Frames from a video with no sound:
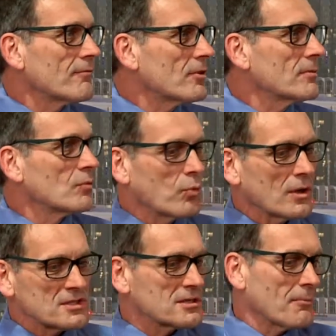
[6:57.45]
from and
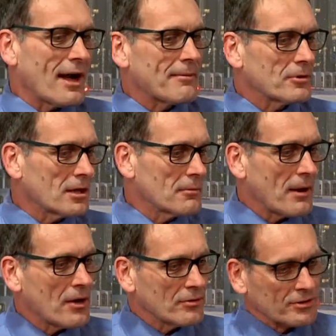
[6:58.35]
what's the Bible all
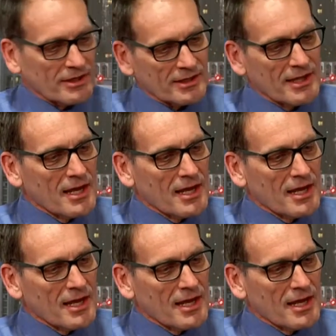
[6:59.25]
about and